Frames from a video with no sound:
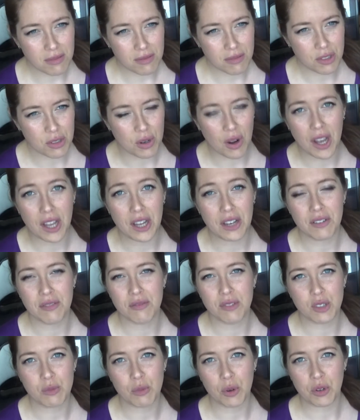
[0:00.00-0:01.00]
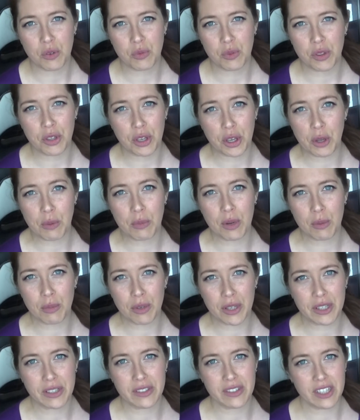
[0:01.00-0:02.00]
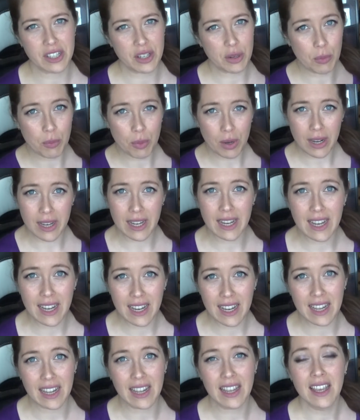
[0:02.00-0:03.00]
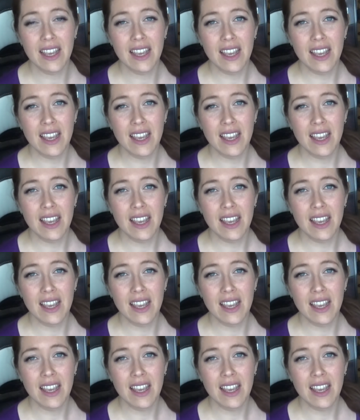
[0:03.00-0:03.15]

try and respond with humour, because it completely